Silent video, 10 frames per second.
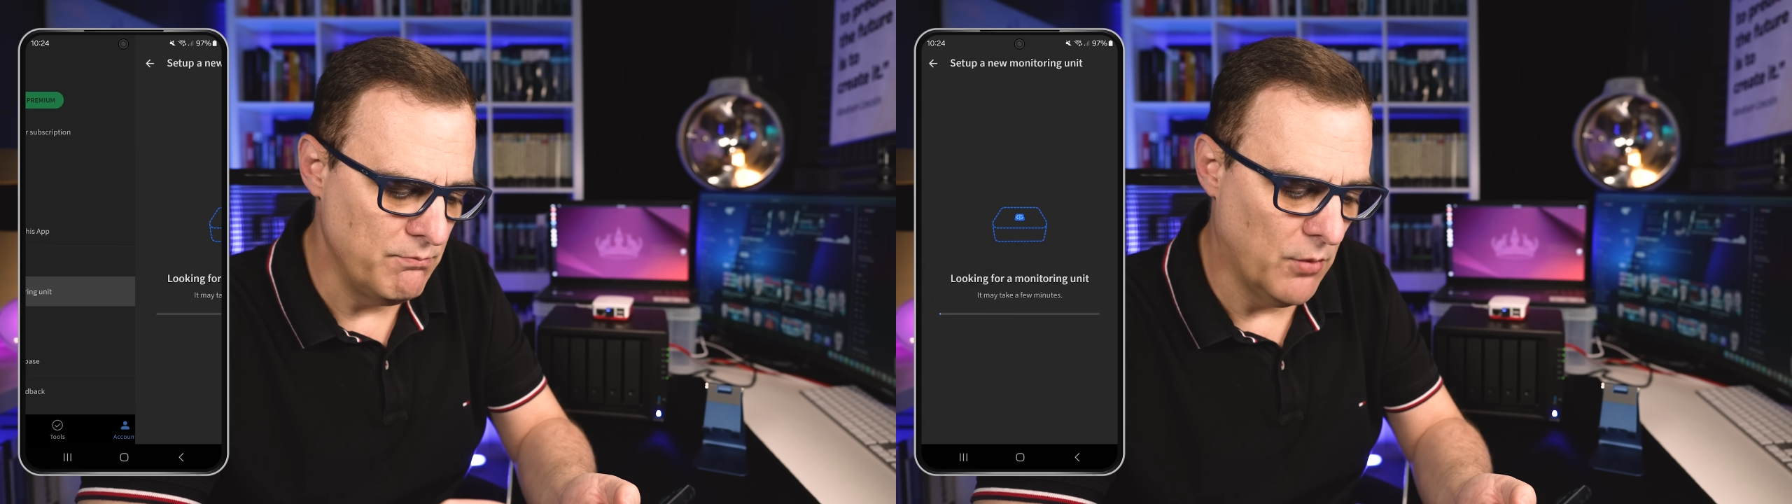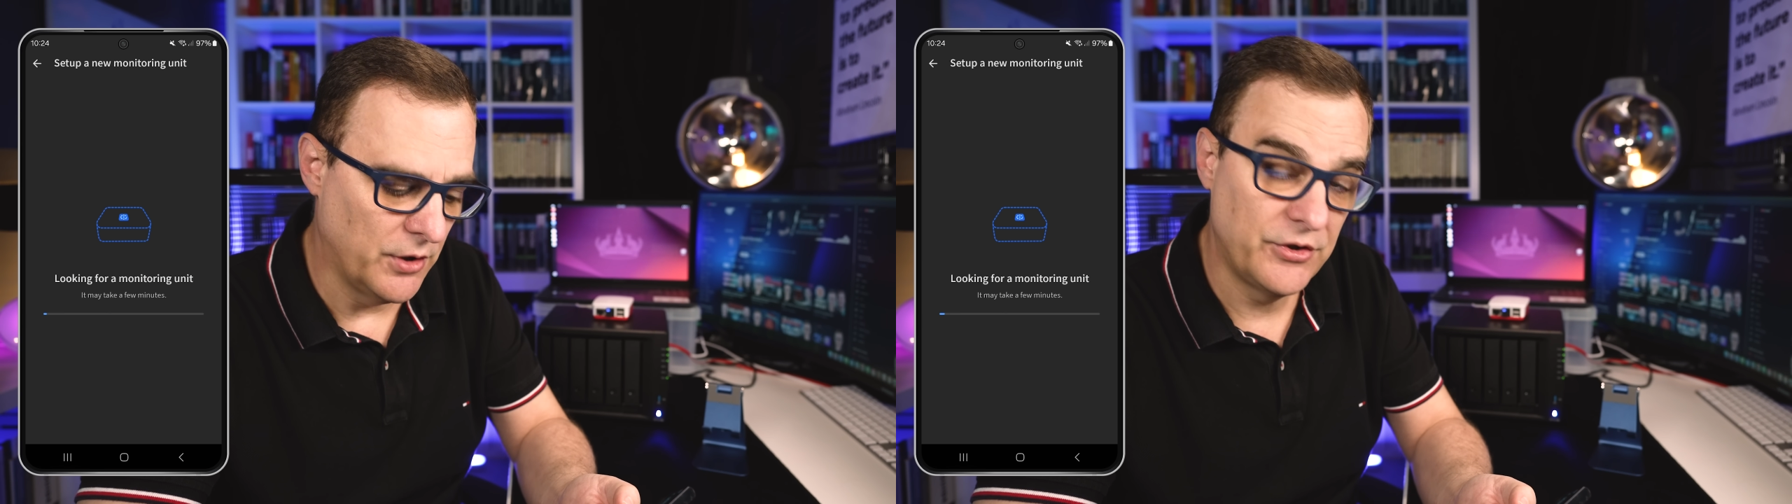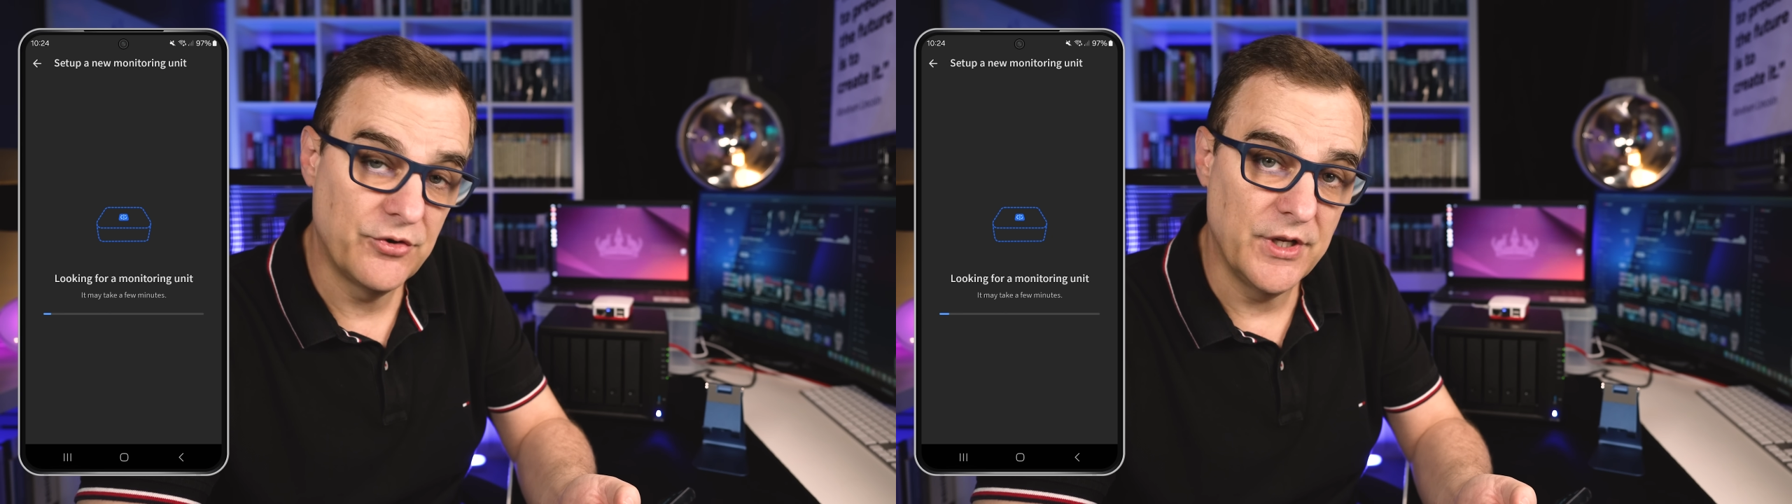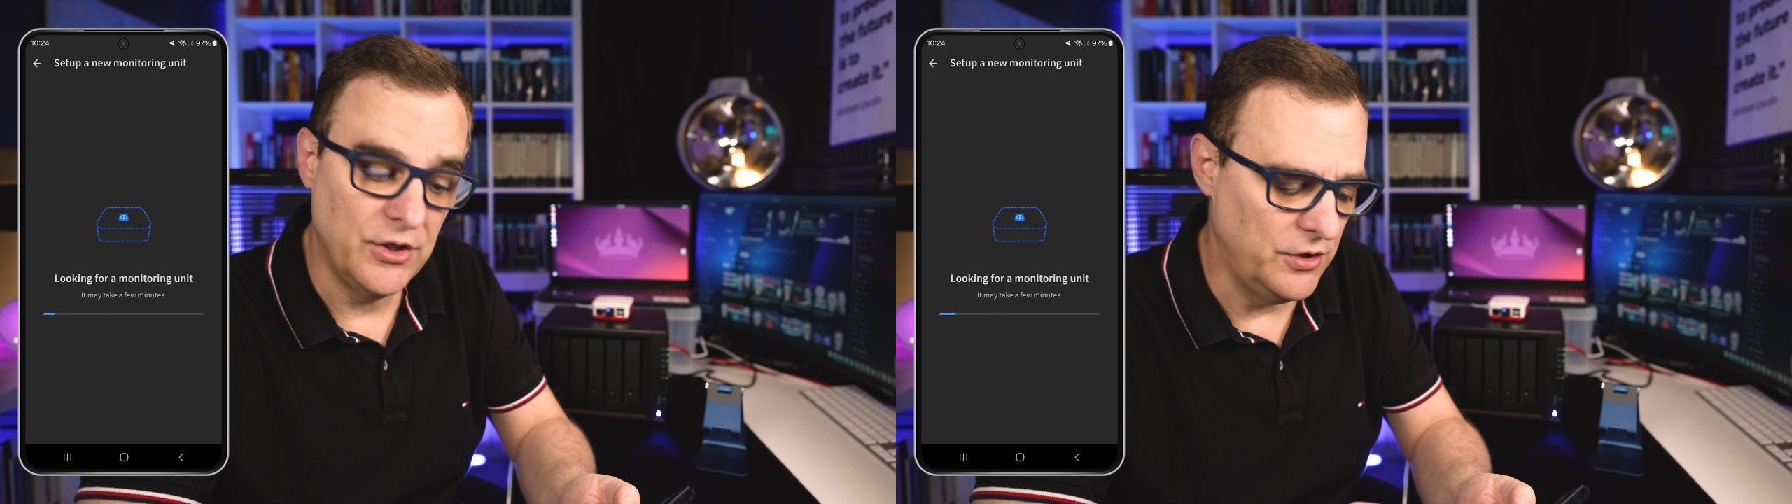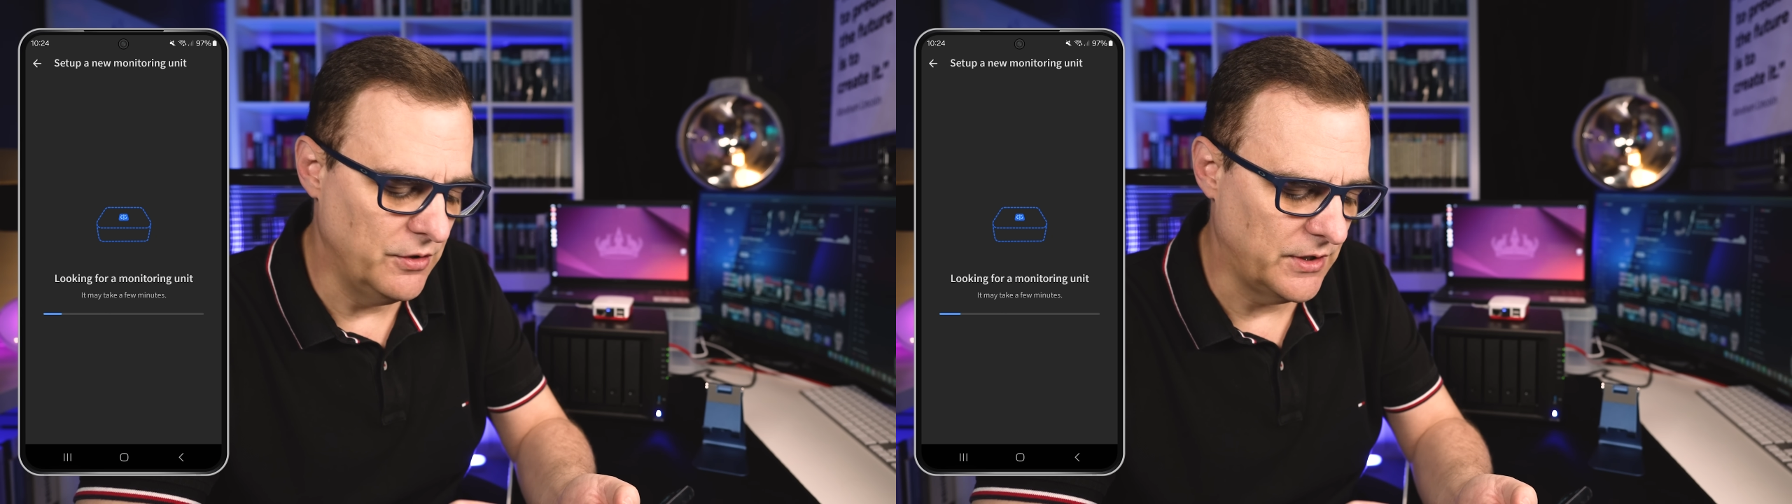monitoring
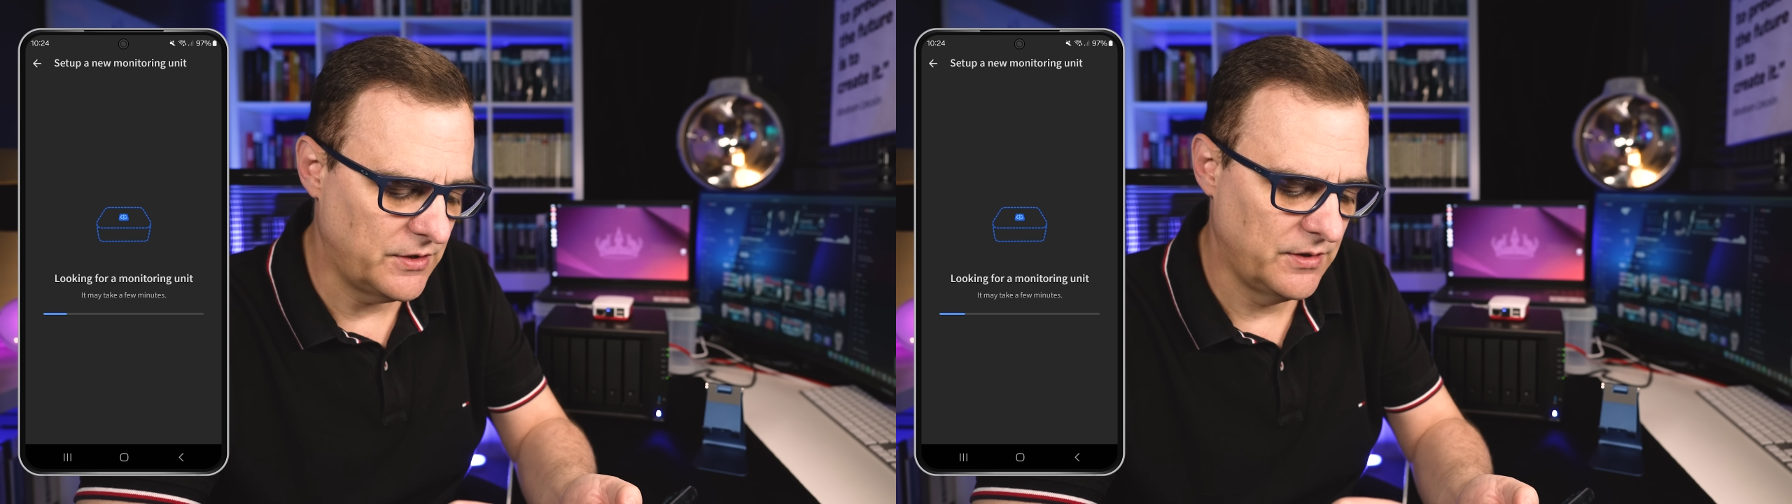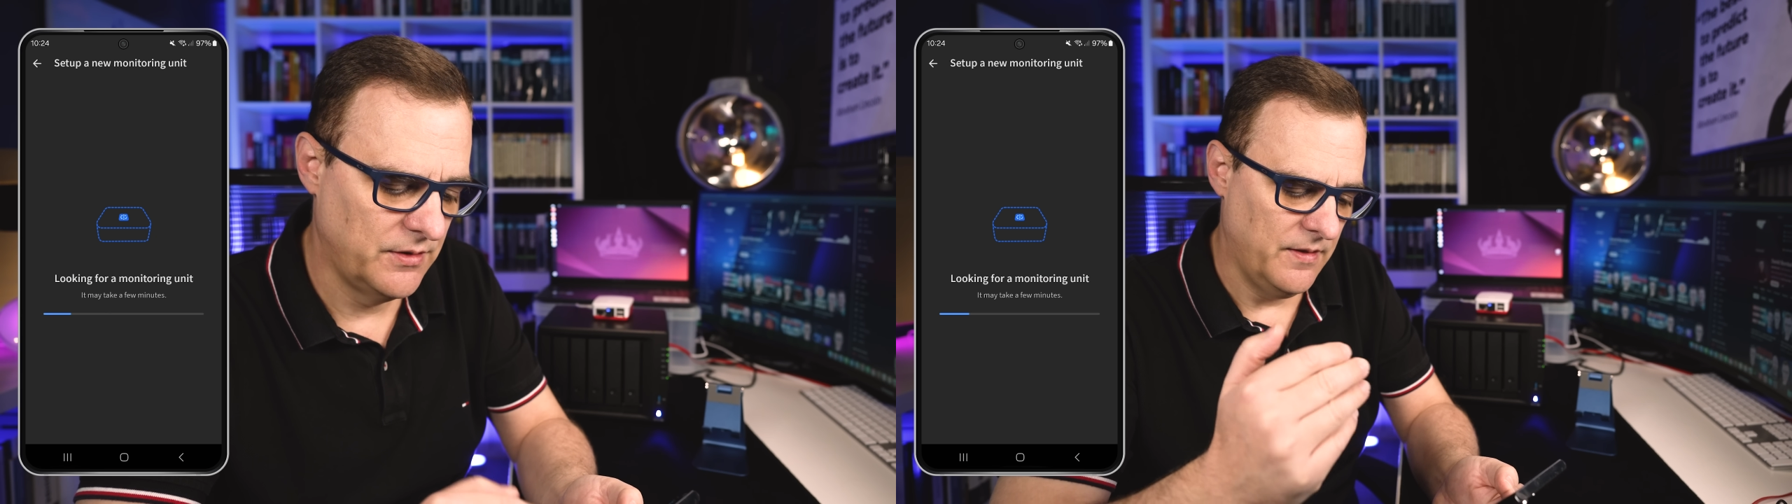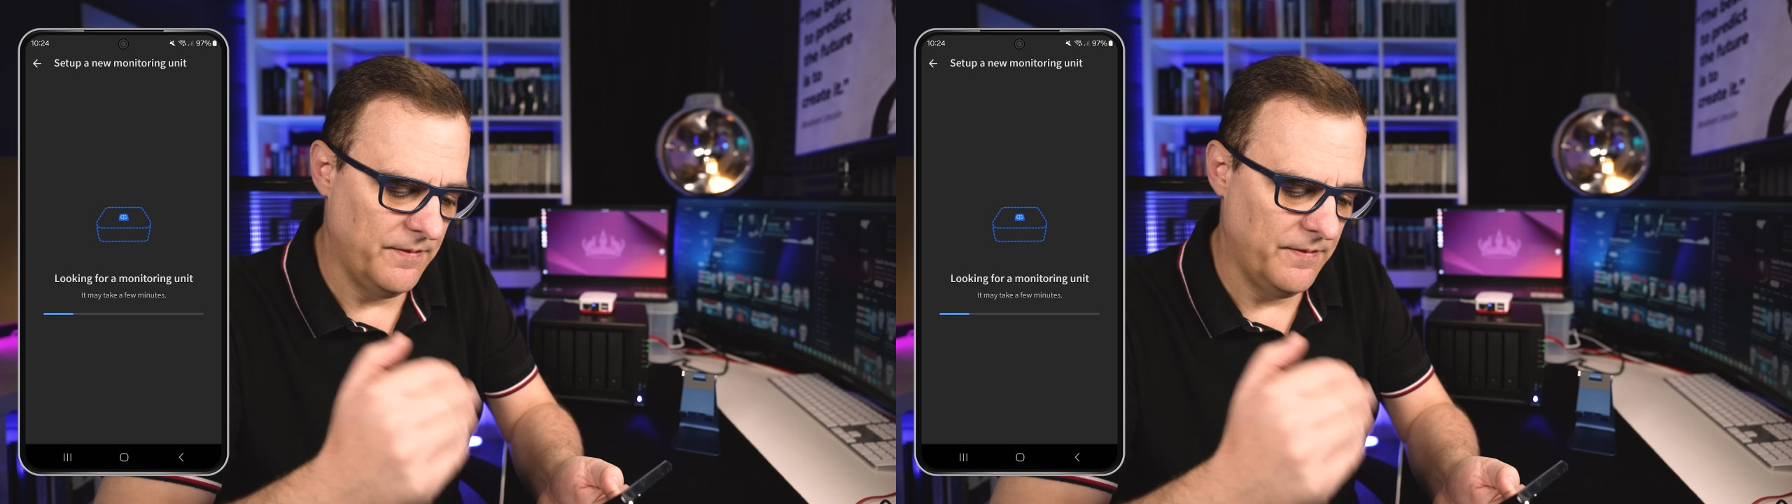unit.